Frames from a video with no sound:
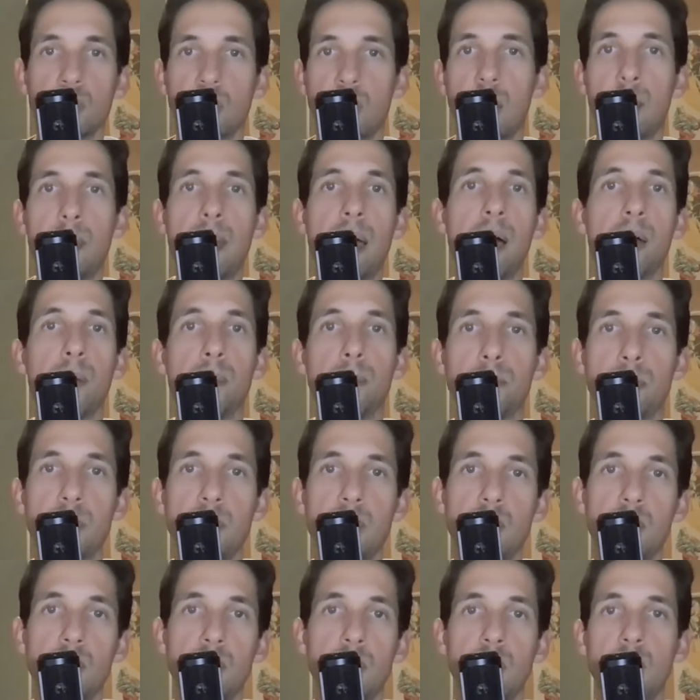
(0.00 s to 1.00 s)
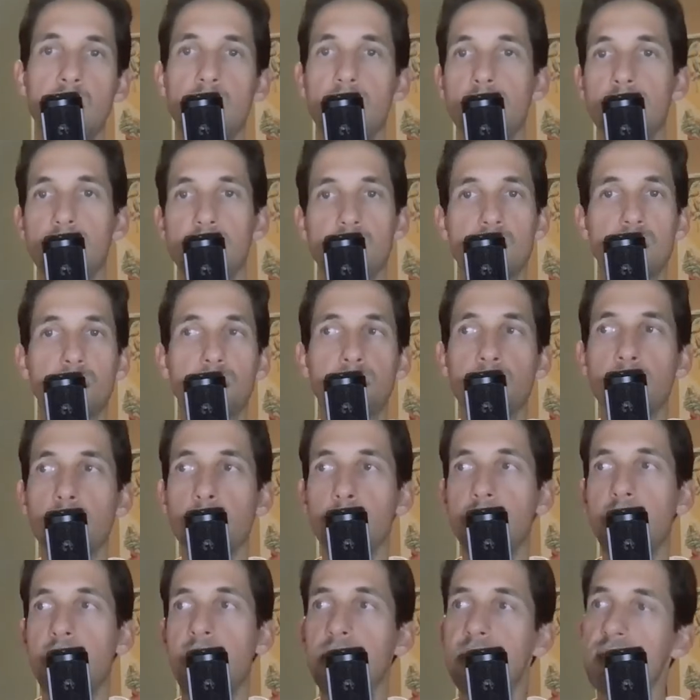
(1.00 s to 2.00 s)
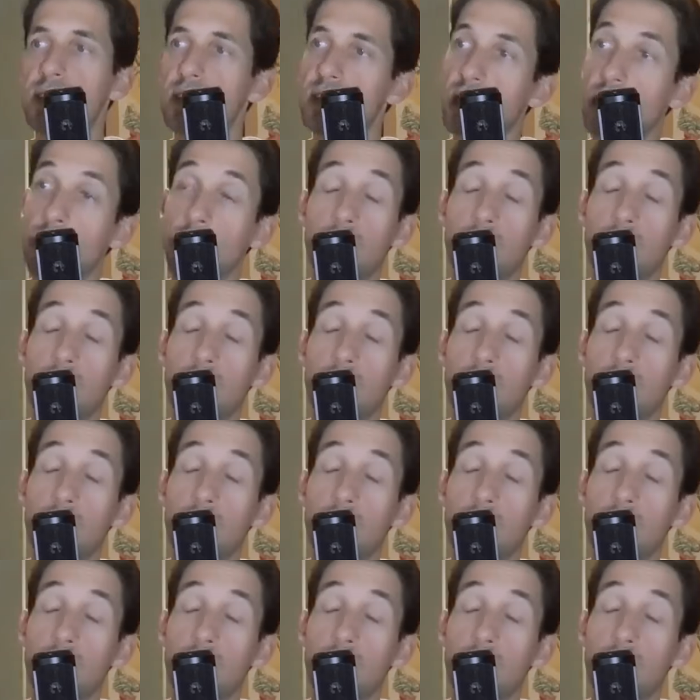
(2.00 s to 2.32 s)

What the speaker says: come out and be into this film can't just say,